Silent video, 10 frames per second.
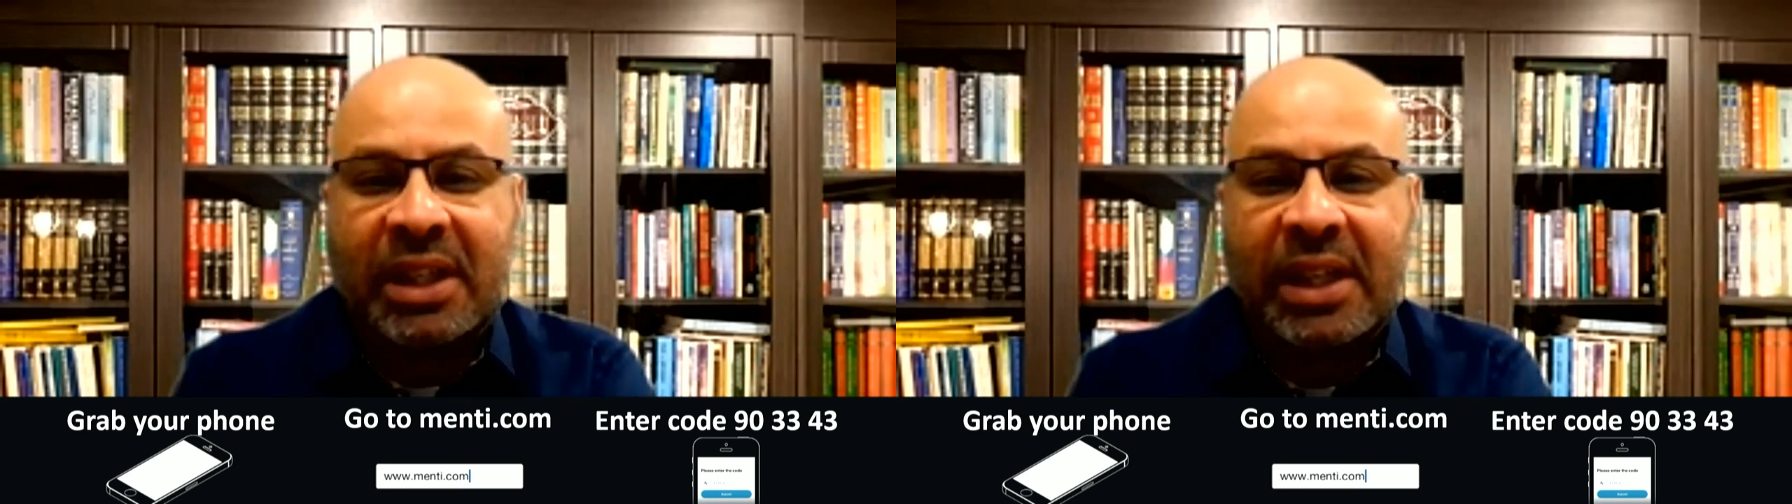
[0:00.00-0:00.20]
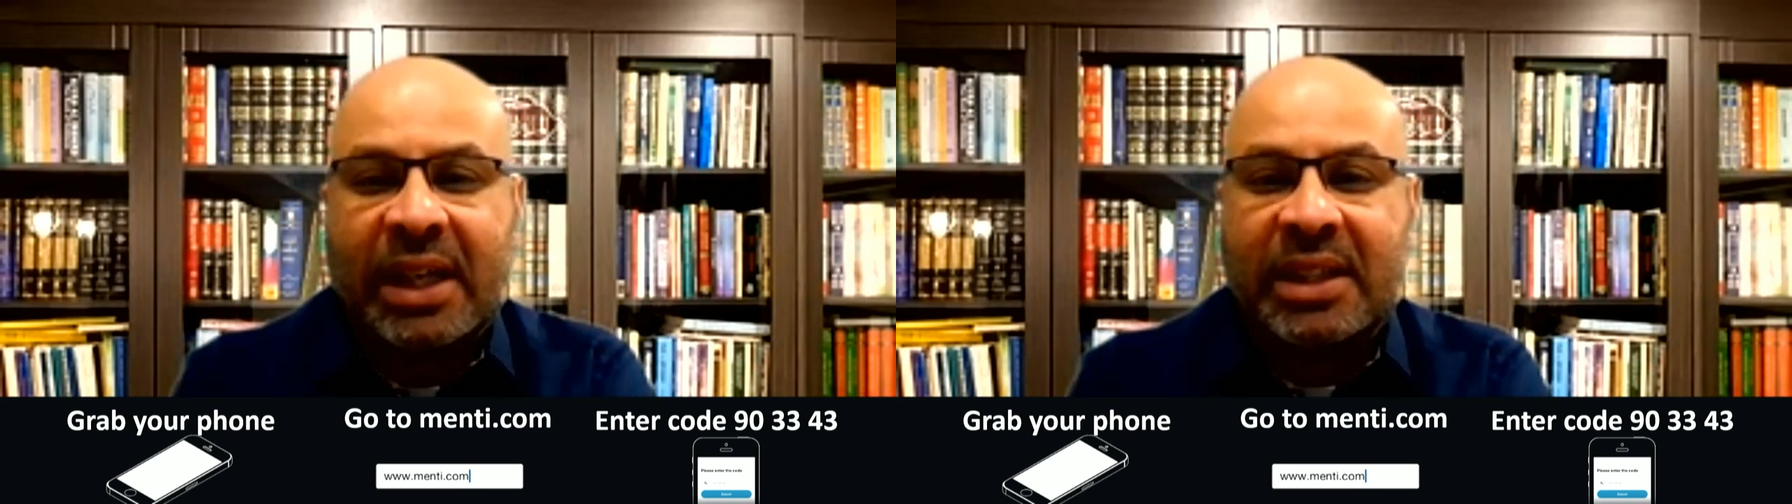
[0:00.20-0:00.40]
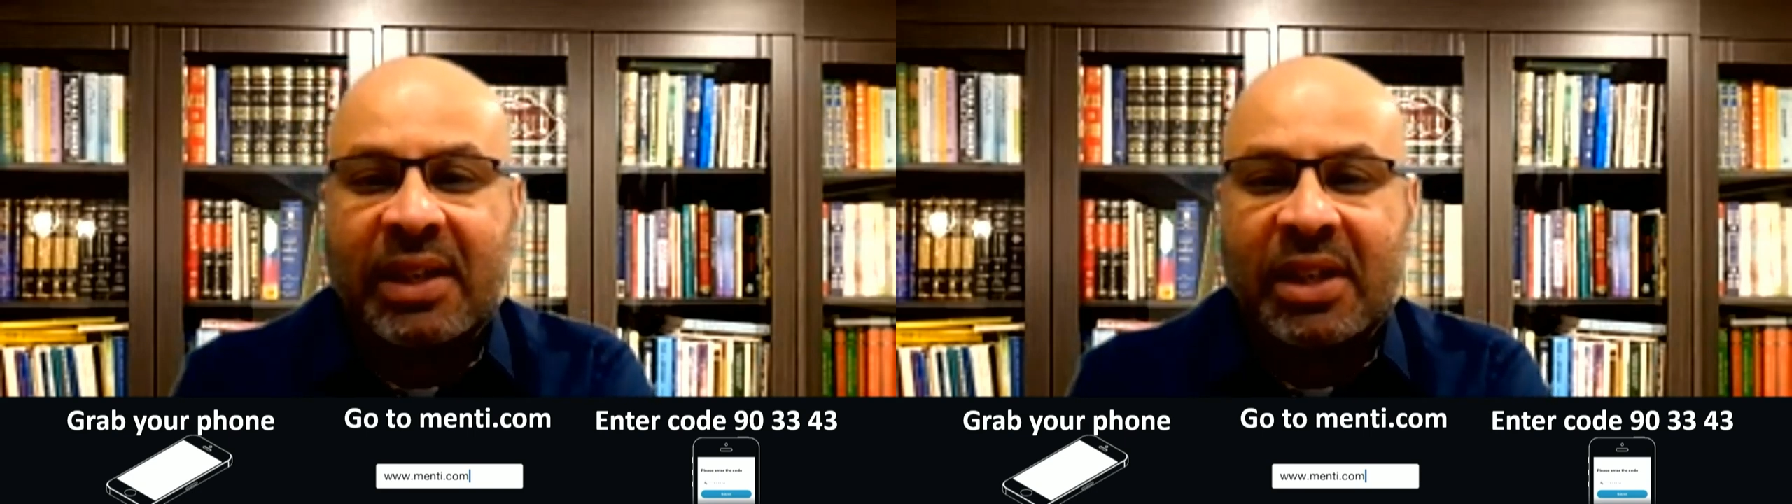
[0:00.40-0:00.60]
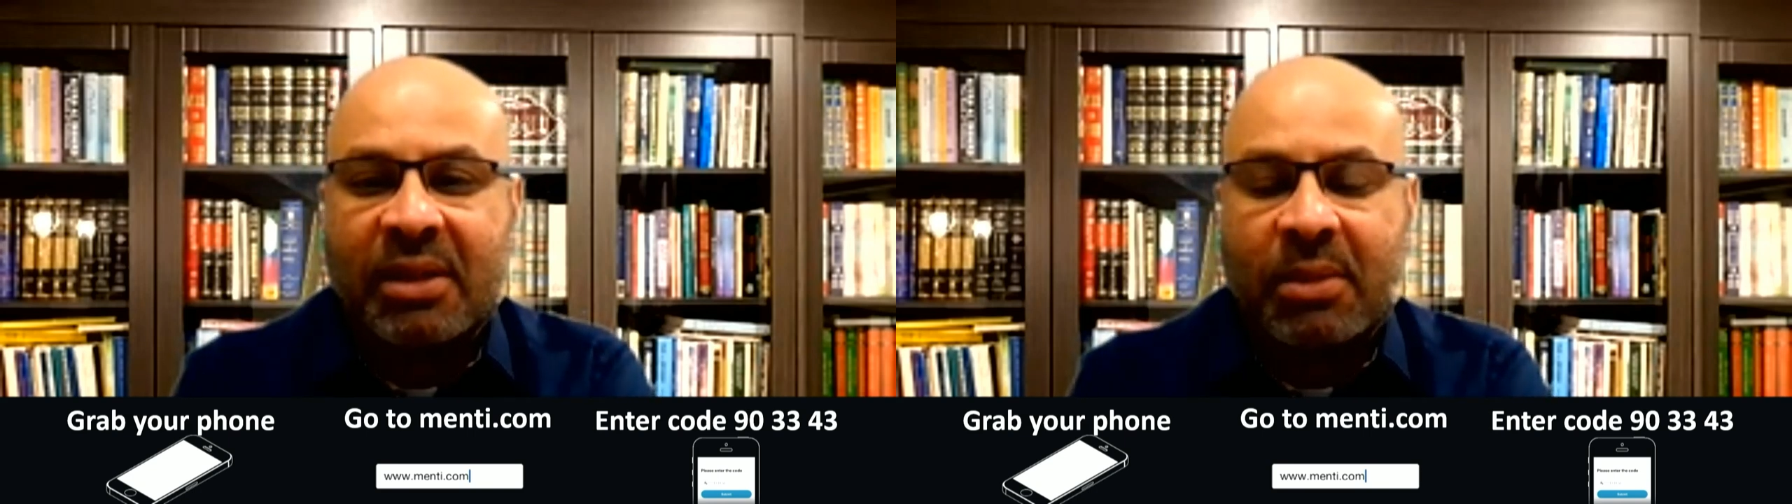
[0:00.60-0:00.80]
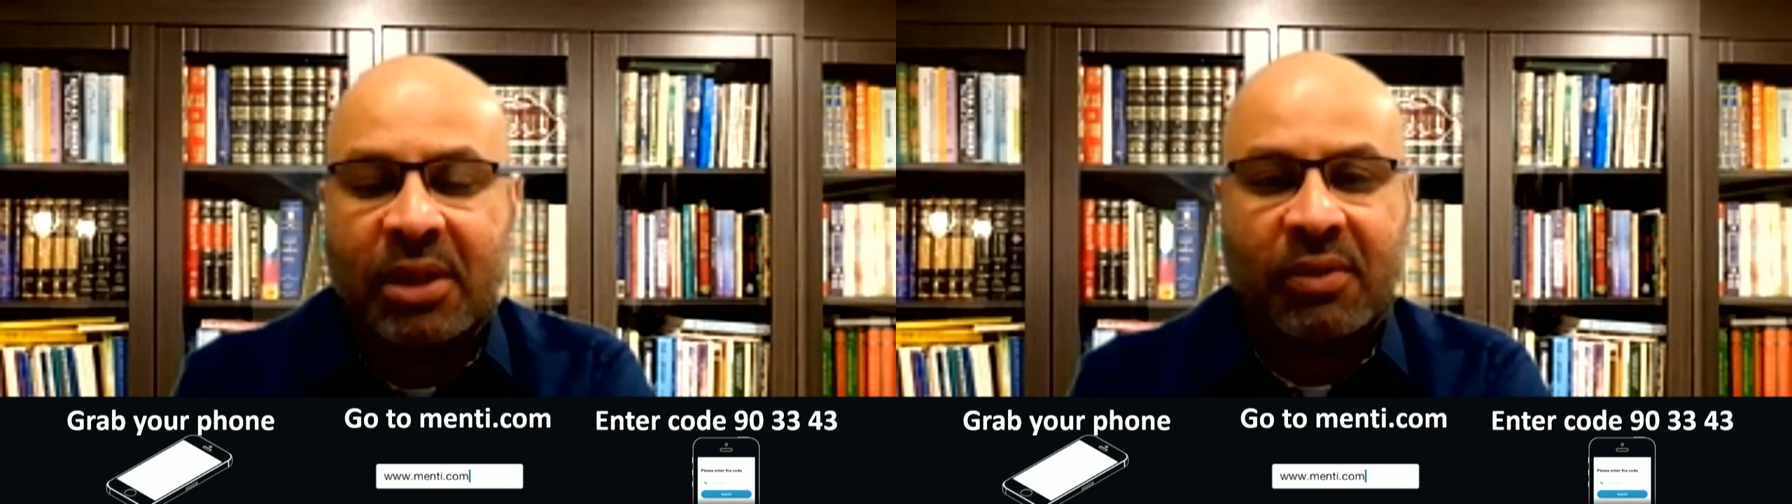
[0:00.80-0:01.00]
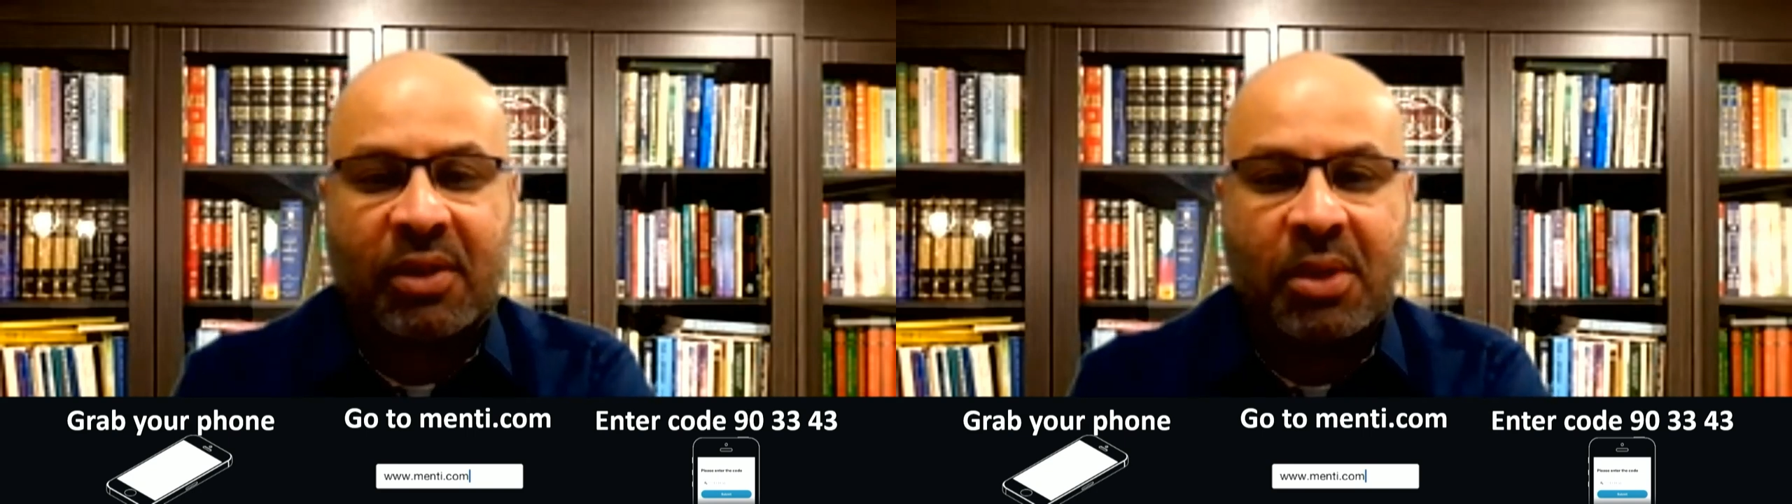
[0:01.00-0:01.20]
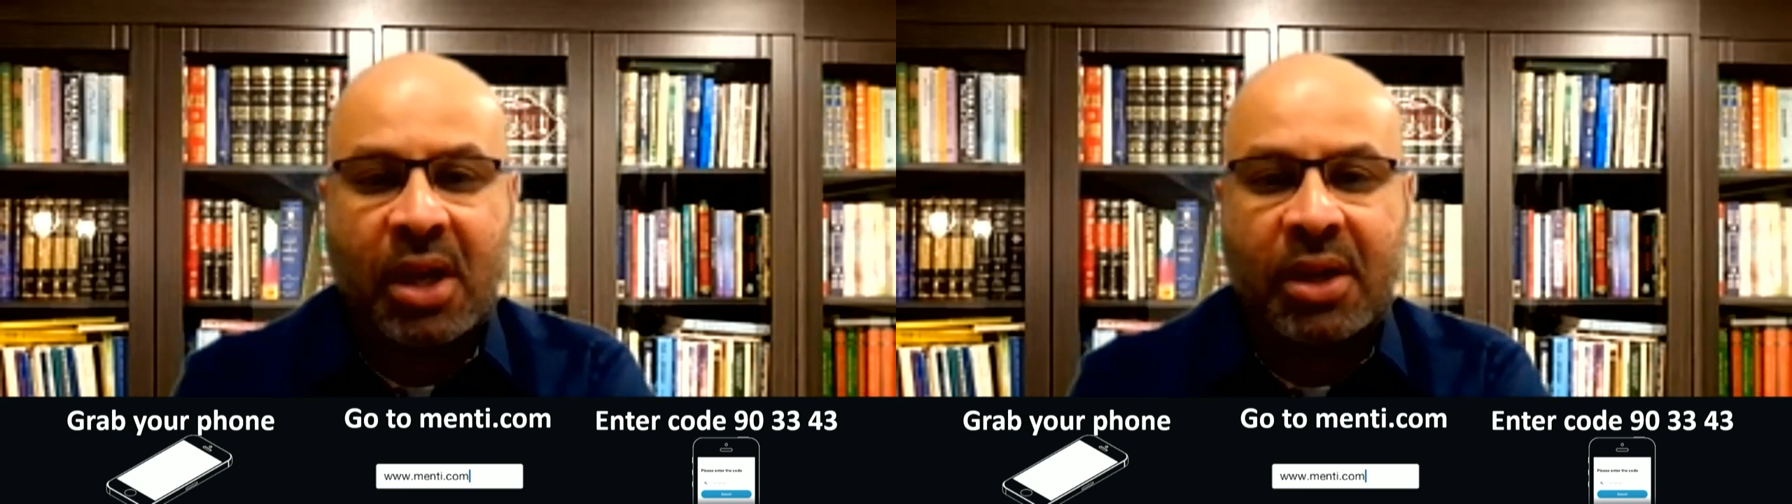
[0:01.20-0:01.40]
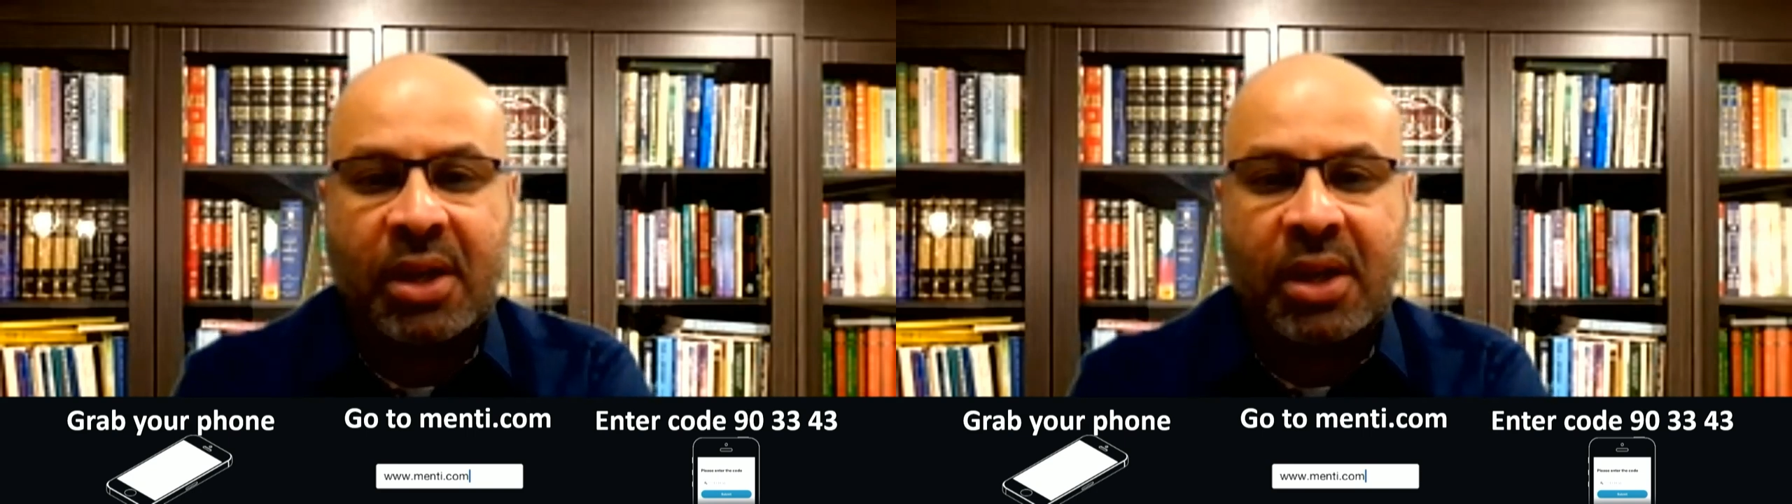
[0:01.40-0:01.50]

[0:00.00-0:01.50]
activity in the month of Ramadan.